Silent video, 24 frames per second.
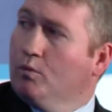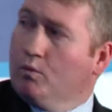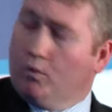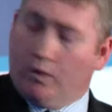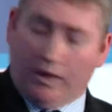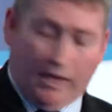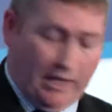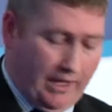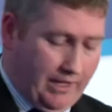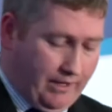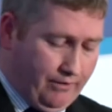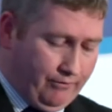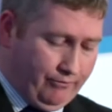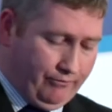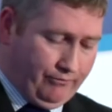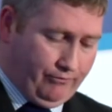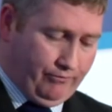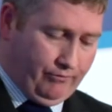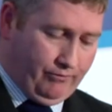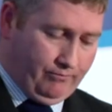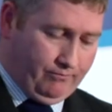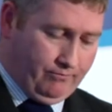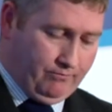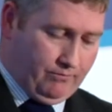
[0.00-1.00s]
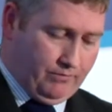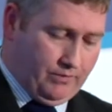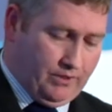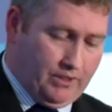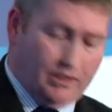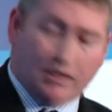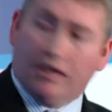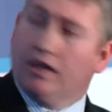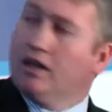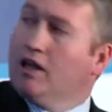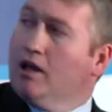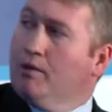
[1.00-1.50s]
We have
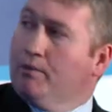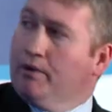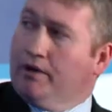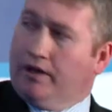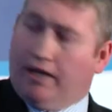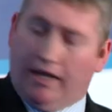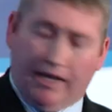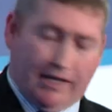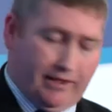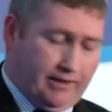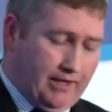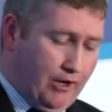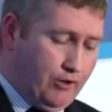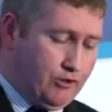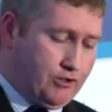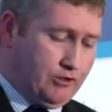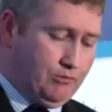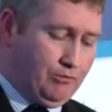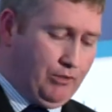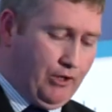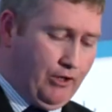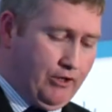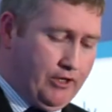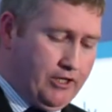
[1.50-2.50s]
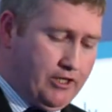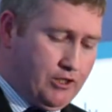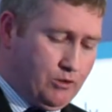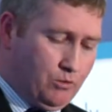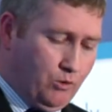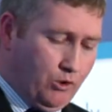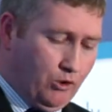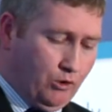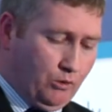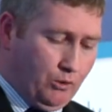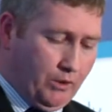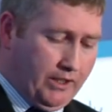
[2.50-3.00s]
about 8,000 employees
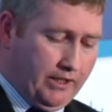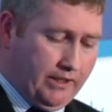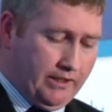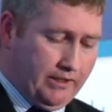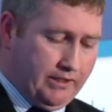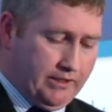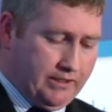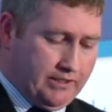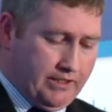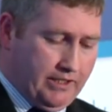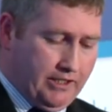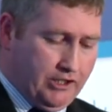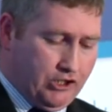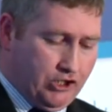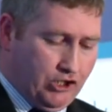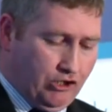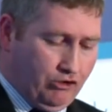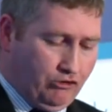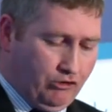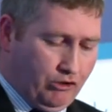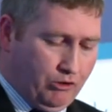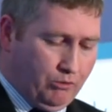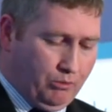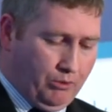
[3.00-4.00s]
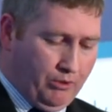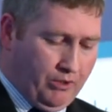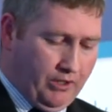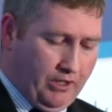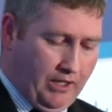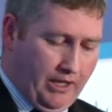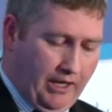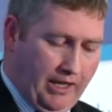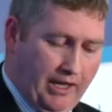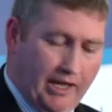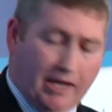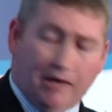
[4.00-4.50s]
worldwide in the CG group.
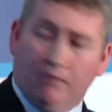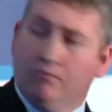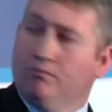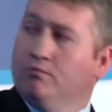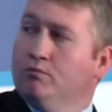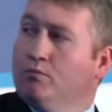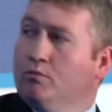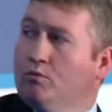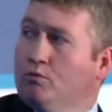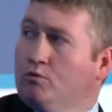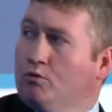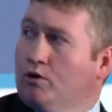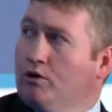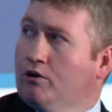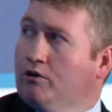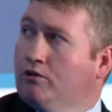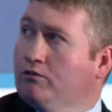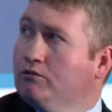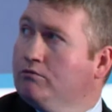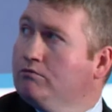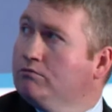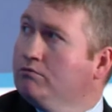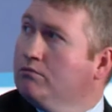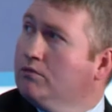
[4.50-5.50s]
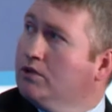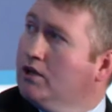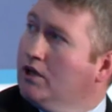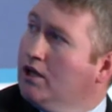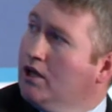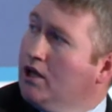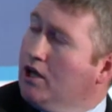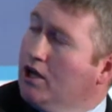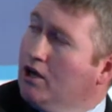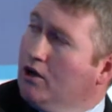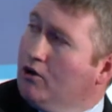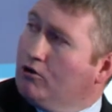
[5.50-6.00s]
We're
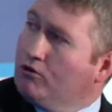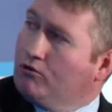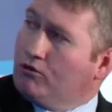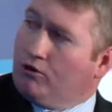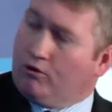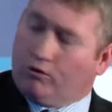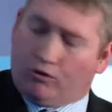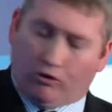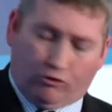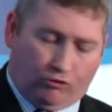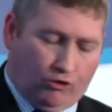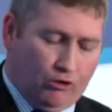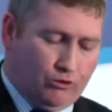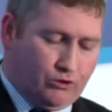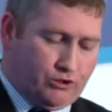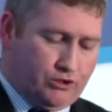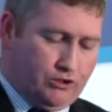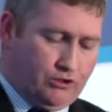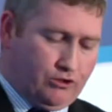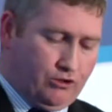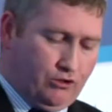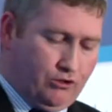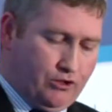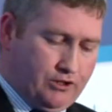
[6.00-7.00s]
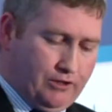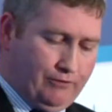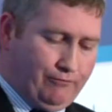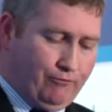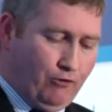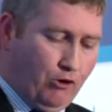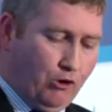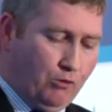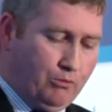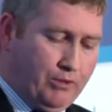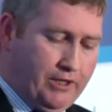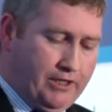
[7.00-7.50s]
grossing towards a
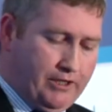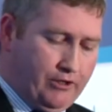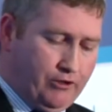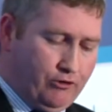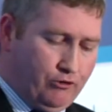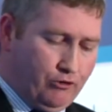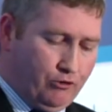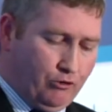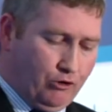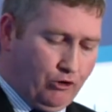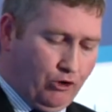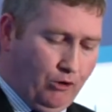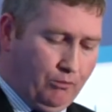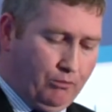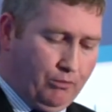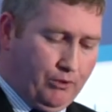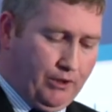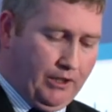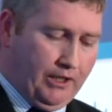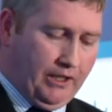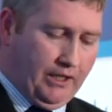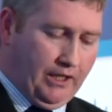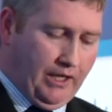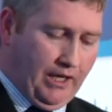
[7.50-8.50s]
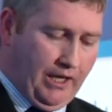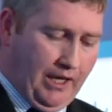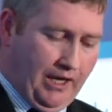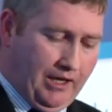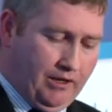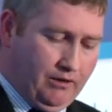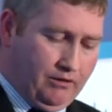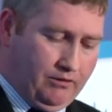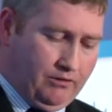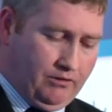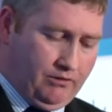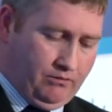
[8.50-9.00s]
€4 billion company,
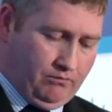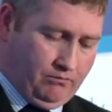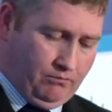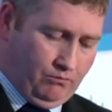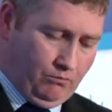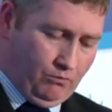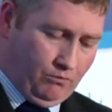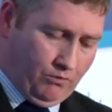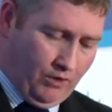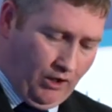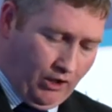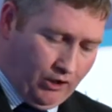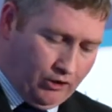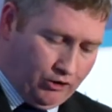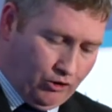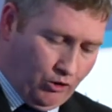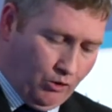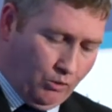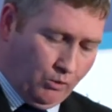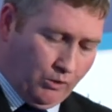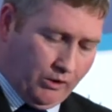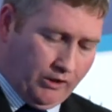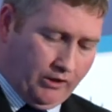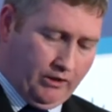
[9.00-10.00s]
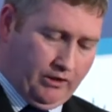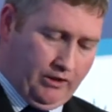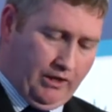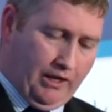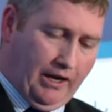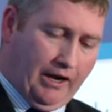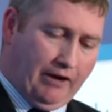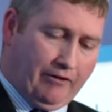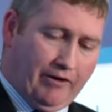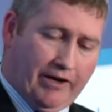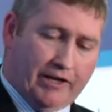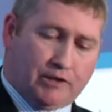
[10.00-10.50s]
and although
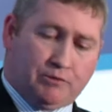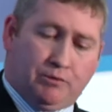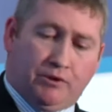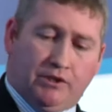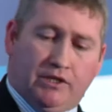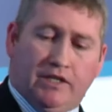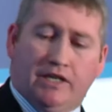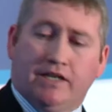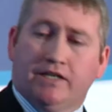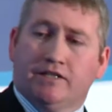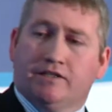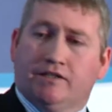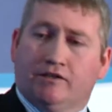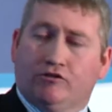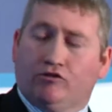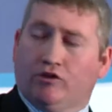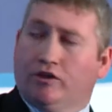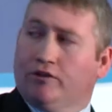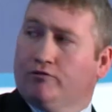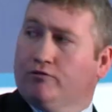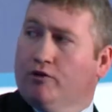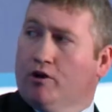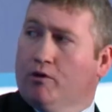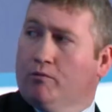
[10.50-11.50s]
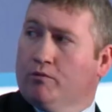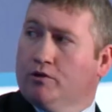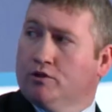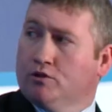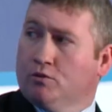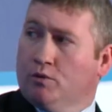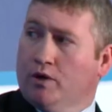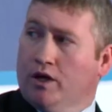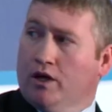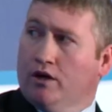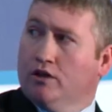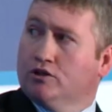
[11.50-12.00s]
our expertise is in transformers,
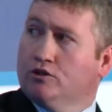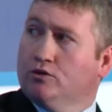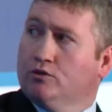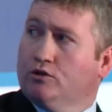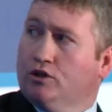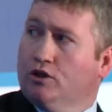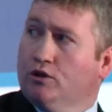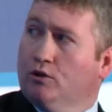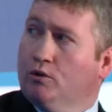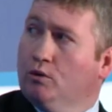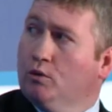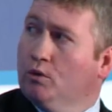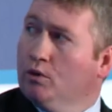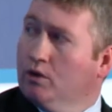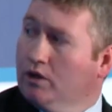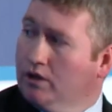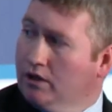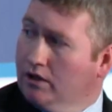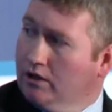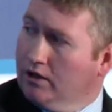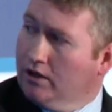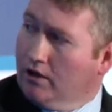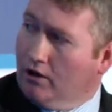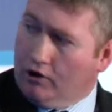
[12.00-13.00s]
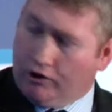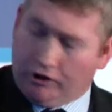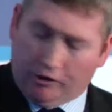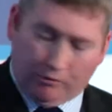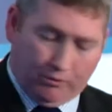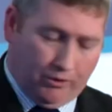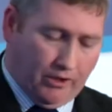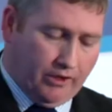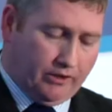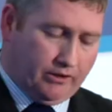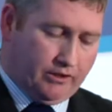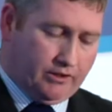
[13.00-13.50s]
we also do other
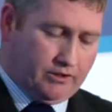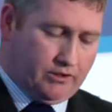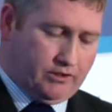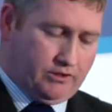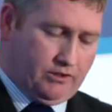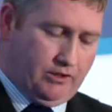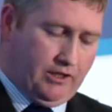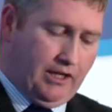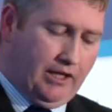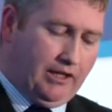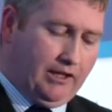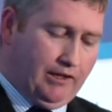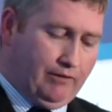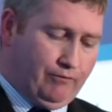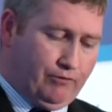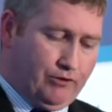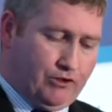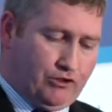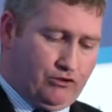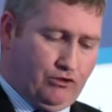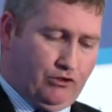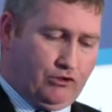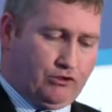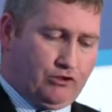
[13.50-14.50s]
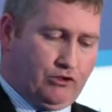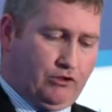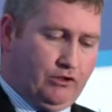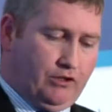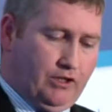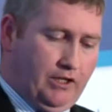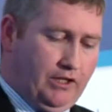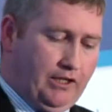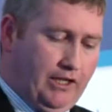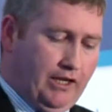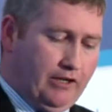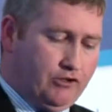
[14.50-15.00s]
products in the infrastructure,
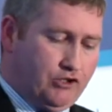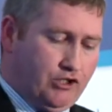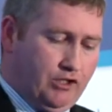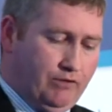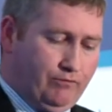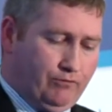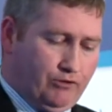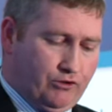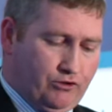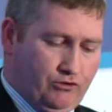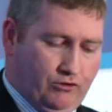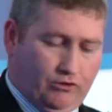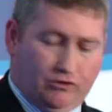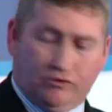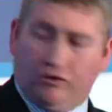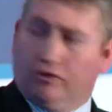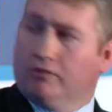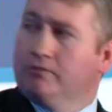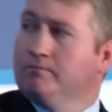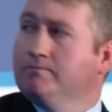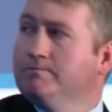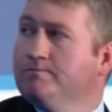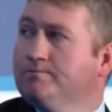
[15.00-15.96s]
in the energy infrastructure.